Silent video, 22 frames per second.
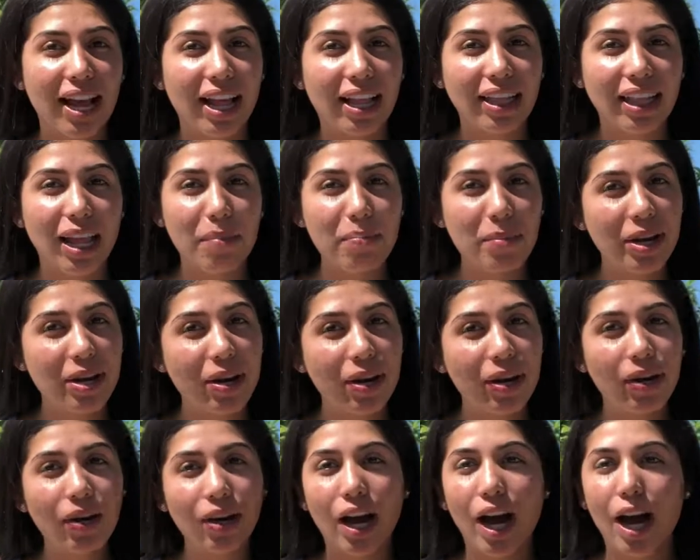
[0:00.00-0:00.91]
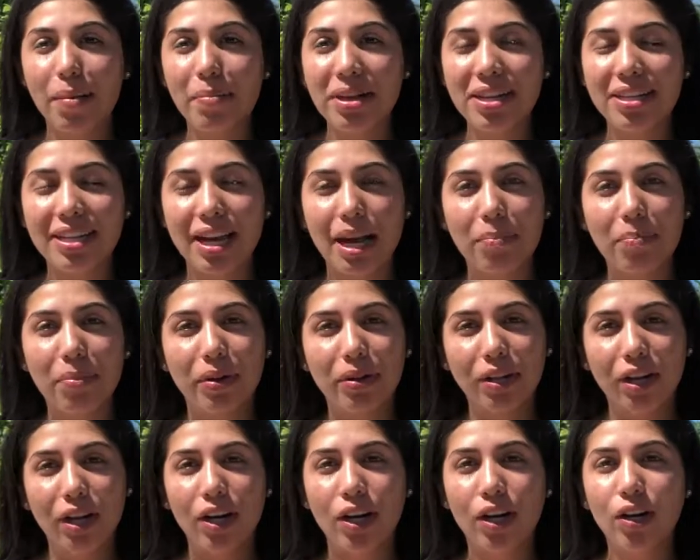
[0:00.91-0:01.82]
let me know, comment down
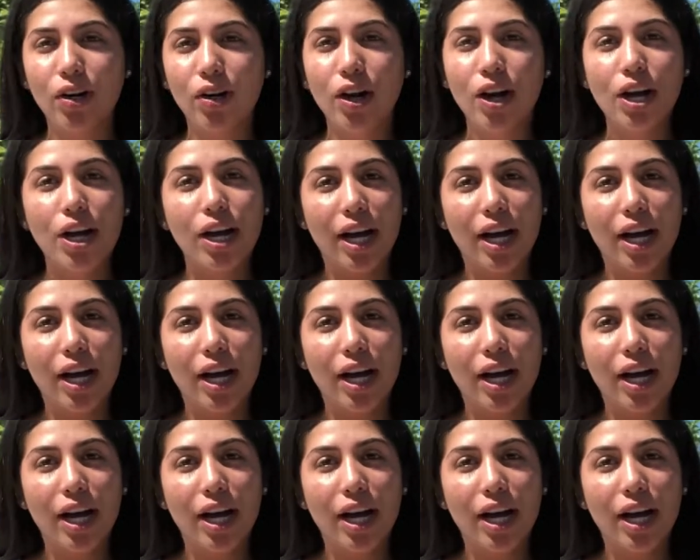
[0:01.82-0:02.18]
below,